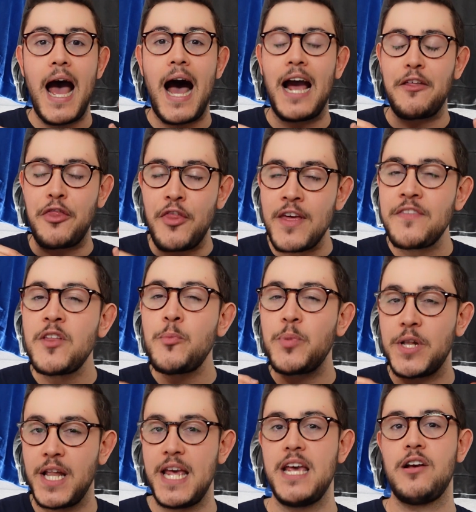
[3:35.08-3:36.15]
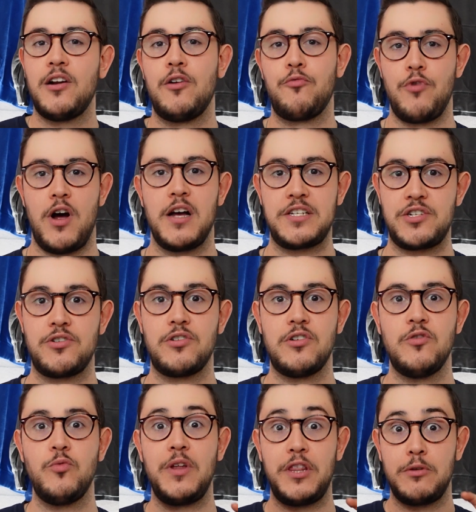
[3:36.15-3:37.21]
I think that playing on a
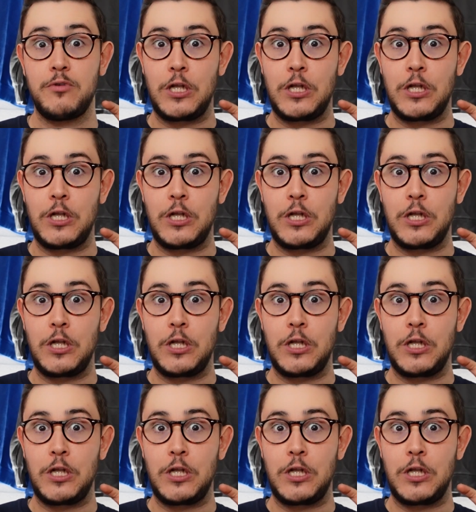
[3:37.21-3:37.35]
roster with